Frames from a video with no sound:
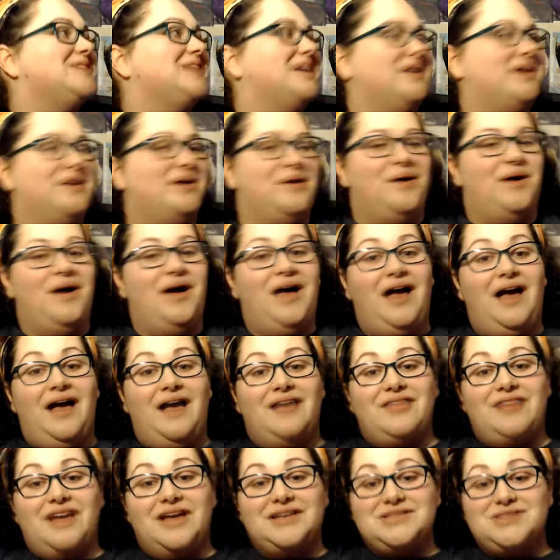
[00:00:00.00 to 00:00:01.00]
So,
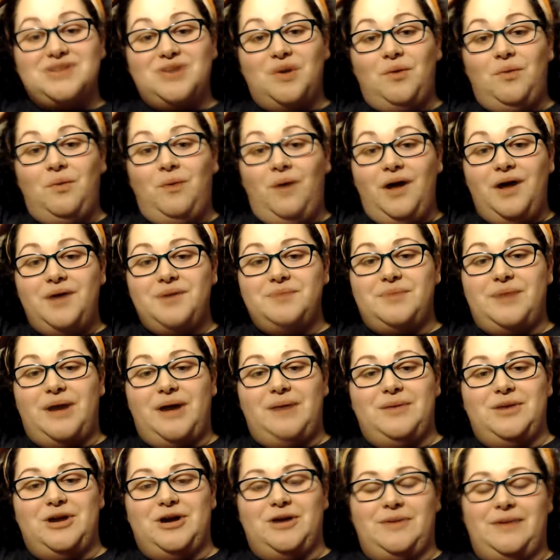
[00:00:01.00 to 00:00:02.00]
that's the one
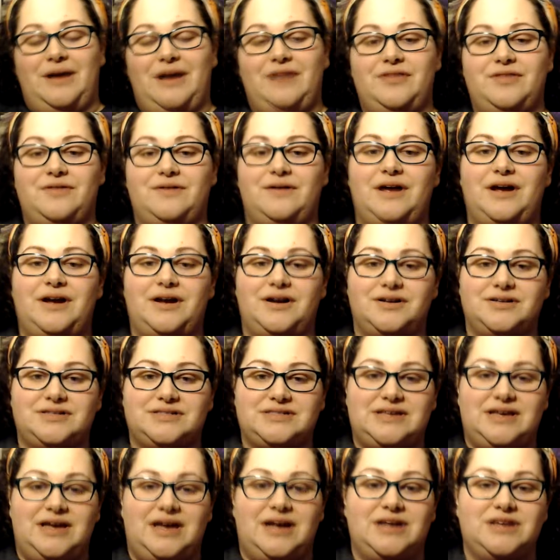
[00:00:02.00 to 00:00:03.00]
bummer about the record
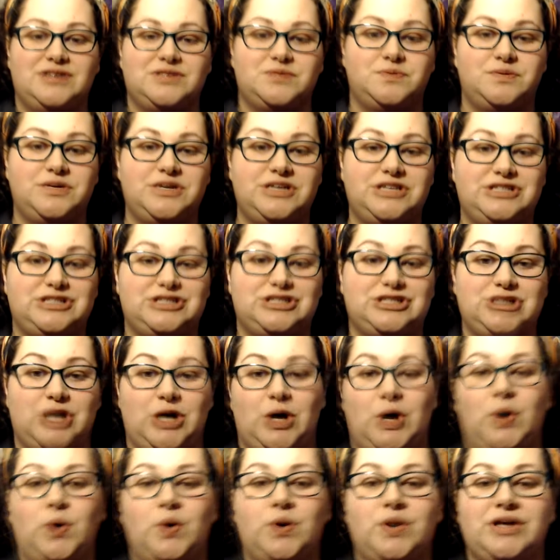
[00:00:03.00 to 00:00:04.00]
set, is we
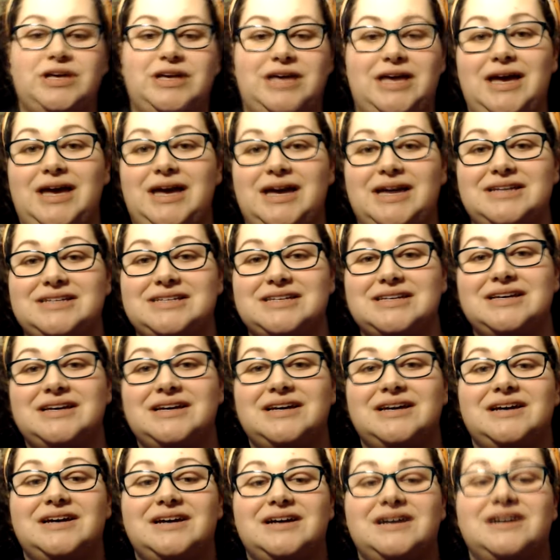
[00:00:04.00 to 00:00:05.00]
don't get
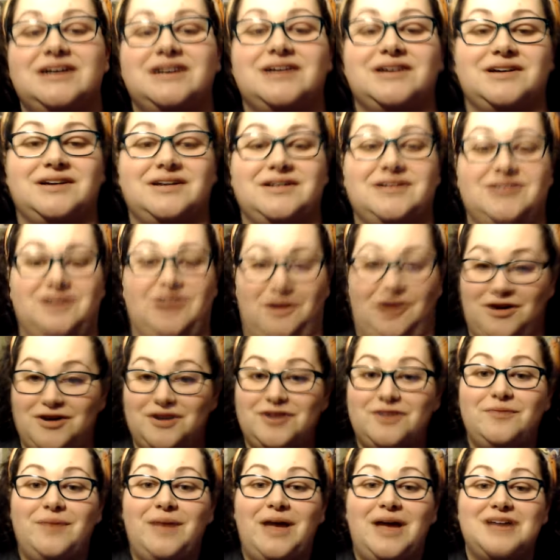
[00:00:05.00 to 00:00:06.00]

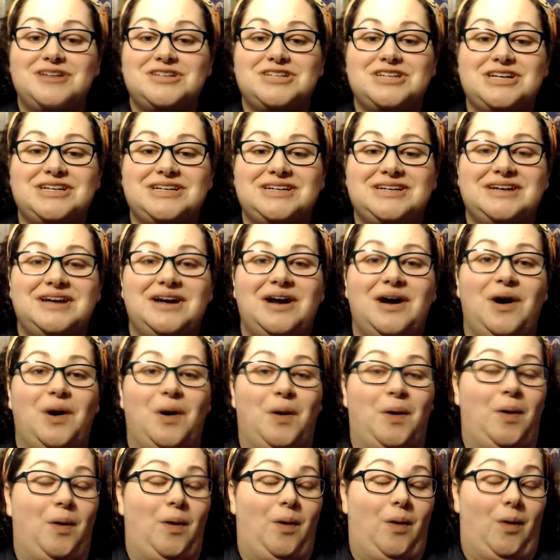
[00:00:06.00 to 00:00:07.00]
Garden of Magic,
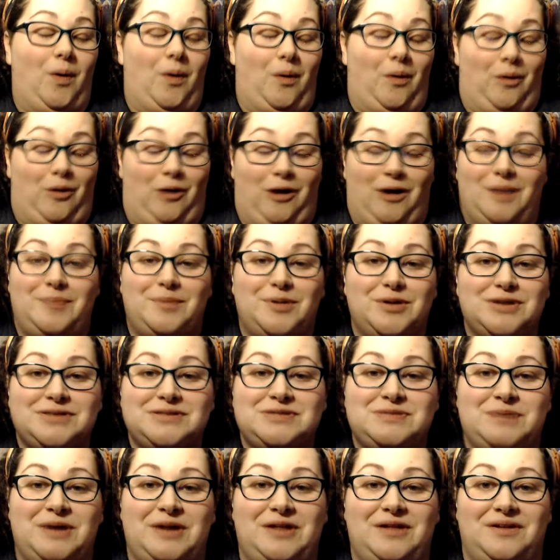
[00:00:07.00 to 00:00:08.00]
or I Put a
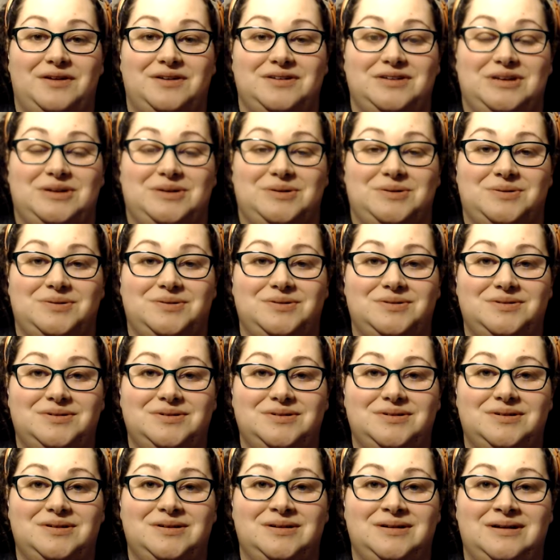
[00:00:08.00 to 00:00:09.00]
Spell on You.
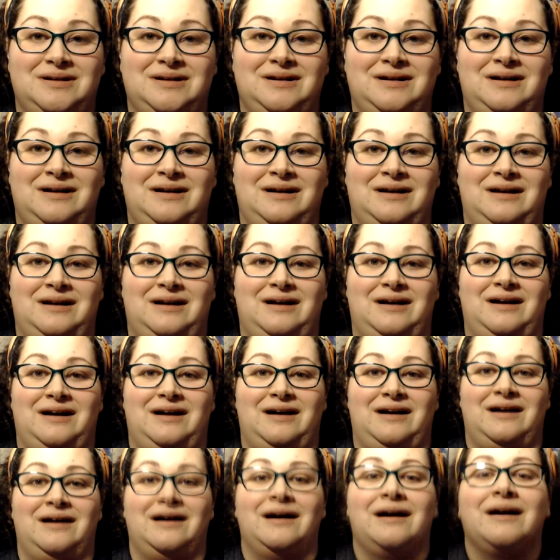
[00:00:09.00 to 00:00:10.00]

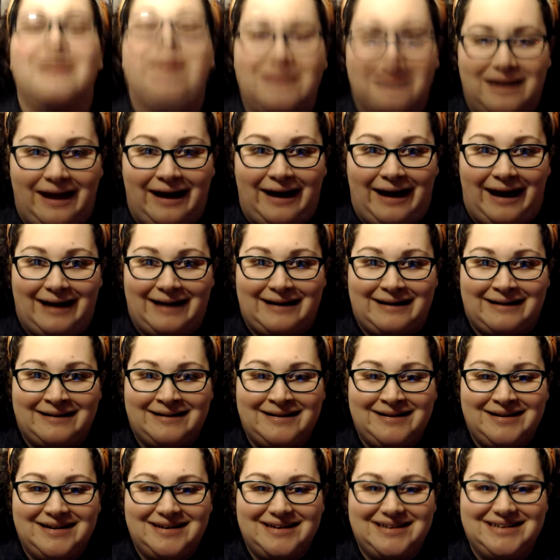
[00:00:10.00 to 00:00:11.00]
Again!
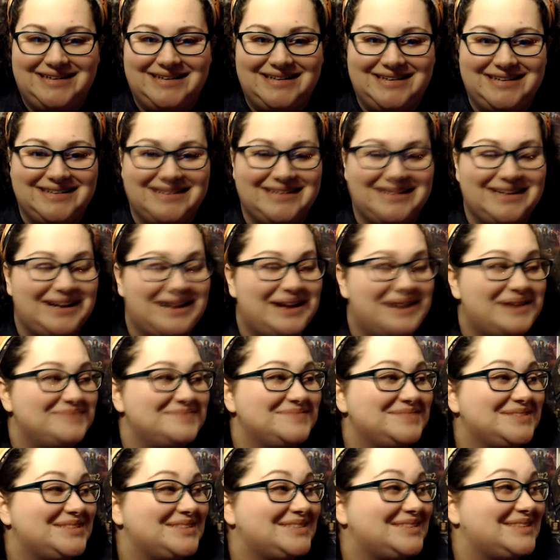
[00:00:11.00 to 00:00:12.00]

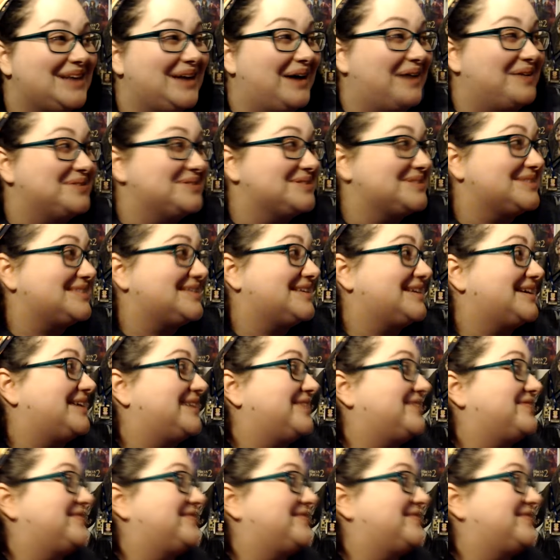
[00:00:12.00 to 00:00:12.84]
I'm so sick